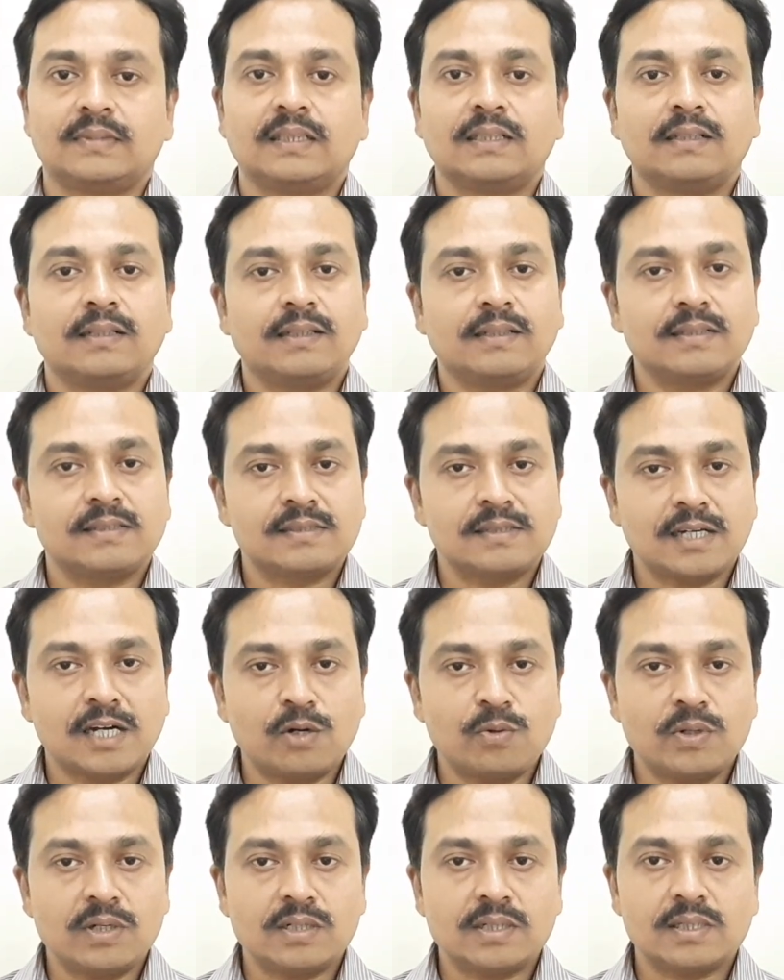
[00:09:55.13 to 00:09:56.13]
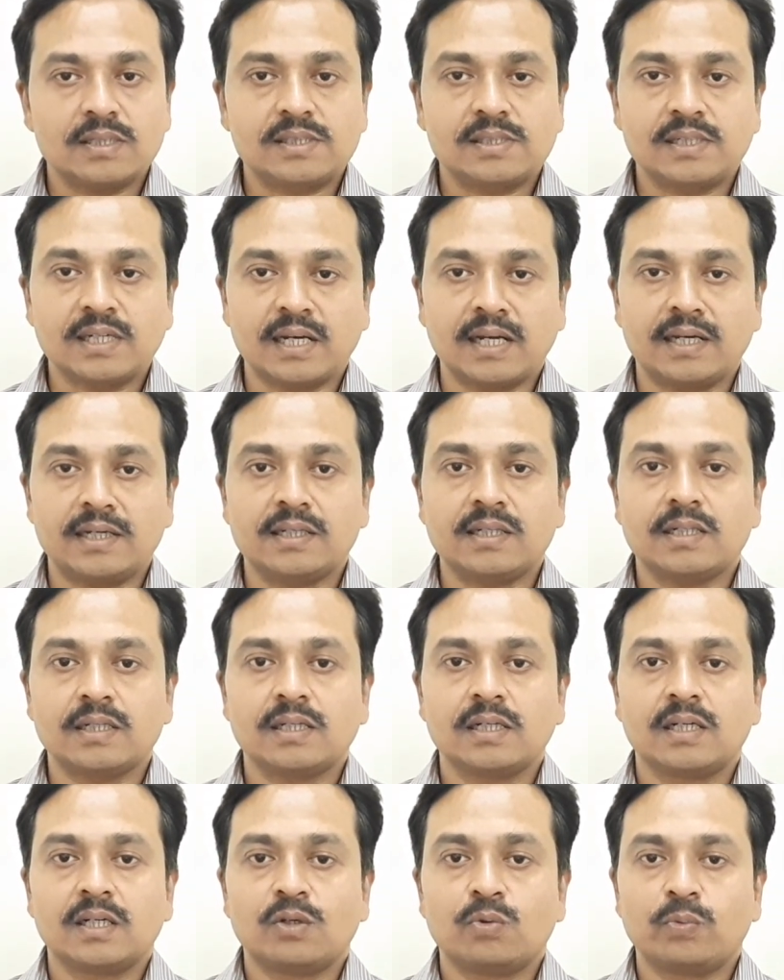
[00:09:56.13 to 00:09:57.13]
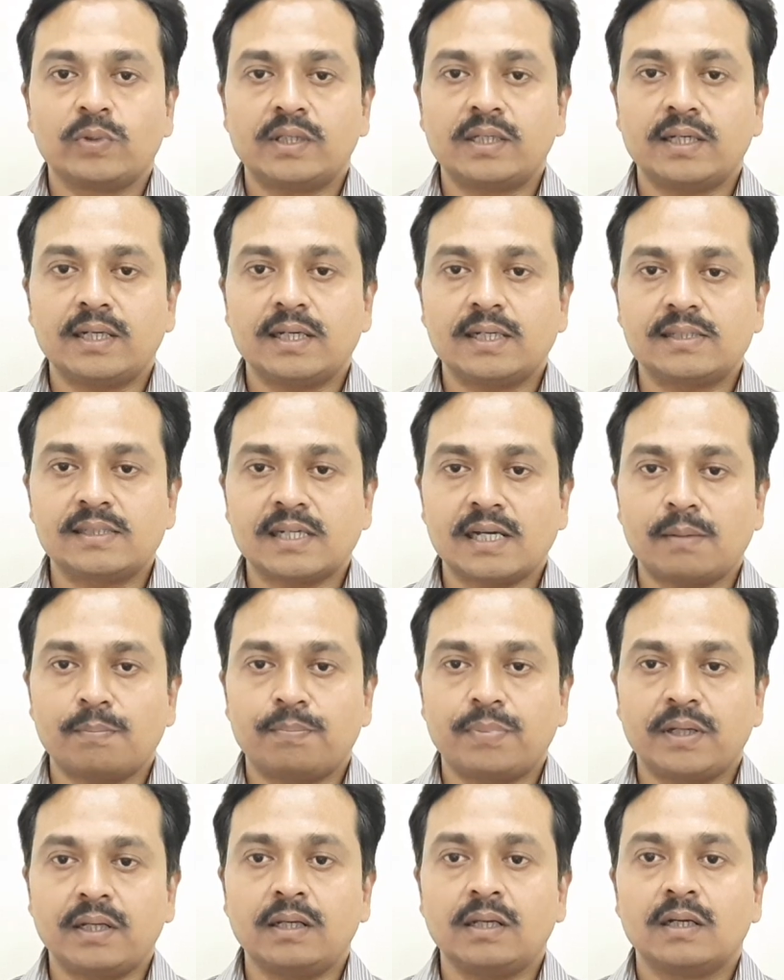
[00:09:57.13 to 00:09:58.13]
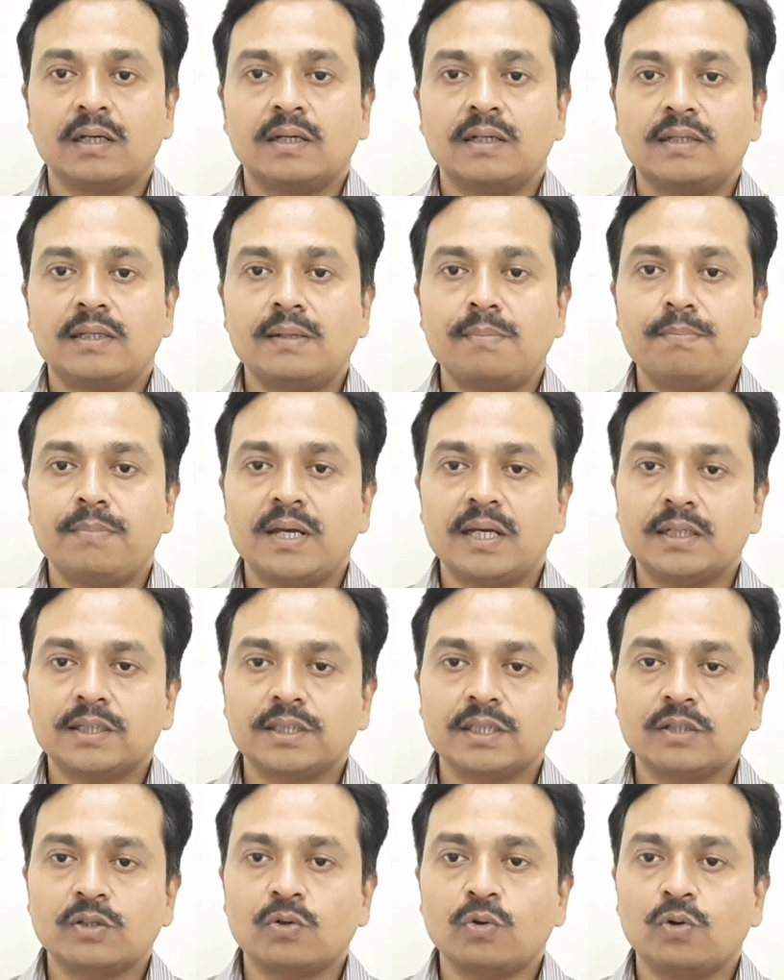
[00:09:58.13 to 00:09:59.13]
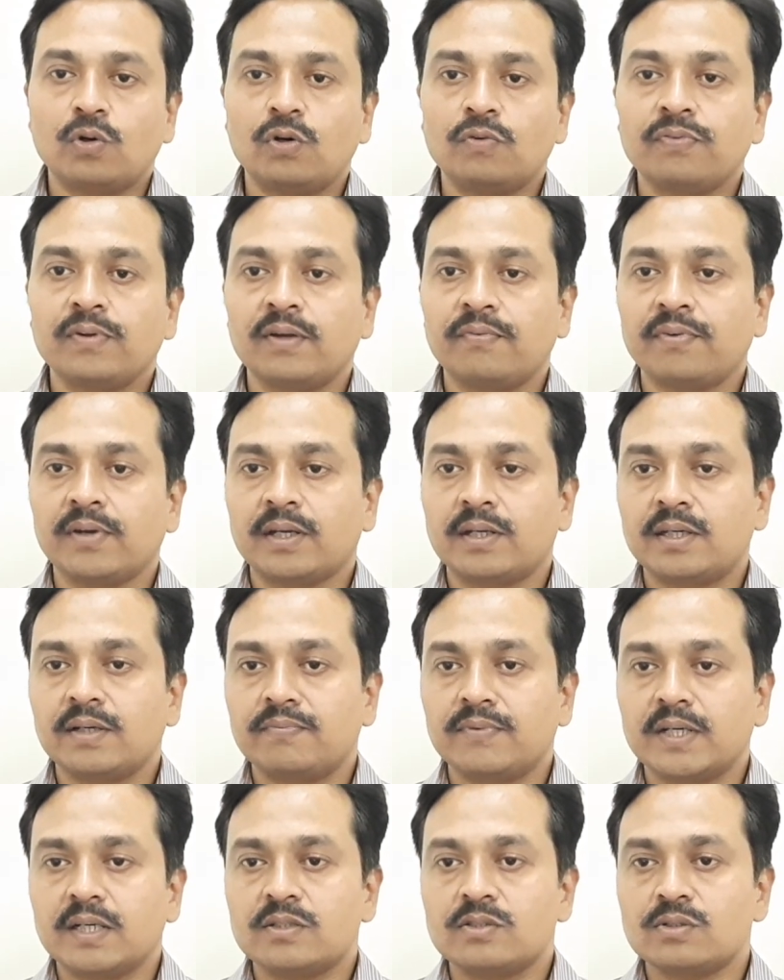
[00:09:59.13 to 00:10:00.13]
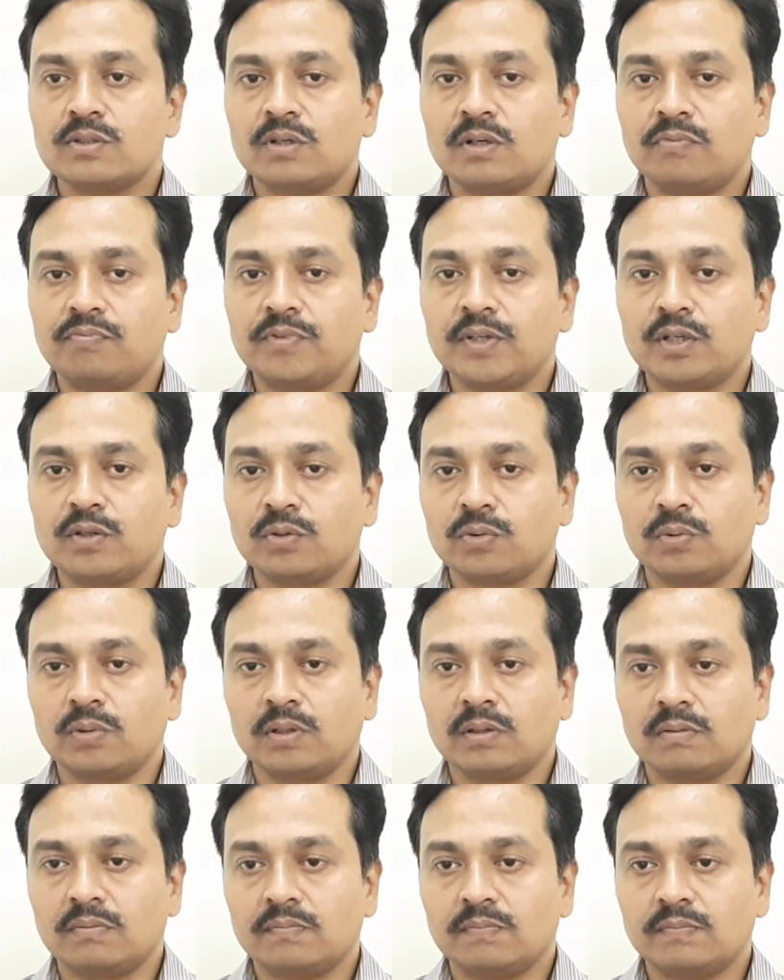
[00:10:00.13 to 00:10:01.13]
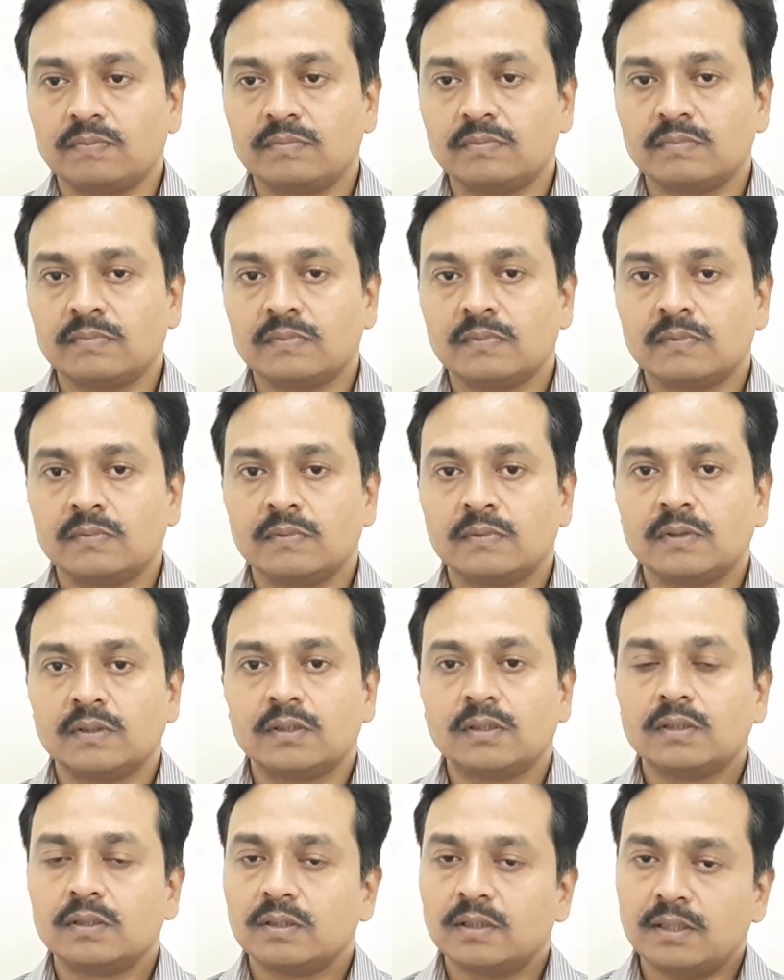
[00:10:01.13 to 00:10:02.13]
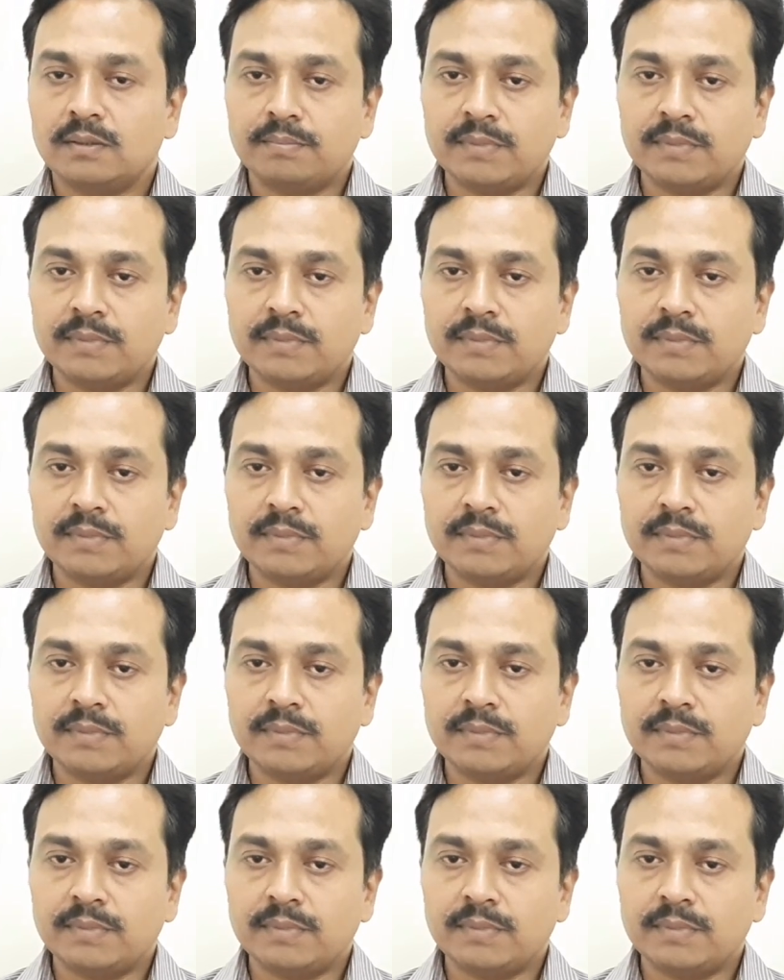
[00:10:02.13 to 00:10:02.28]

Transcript: Let us now understand with an example the measure of effectiveness of the rule. The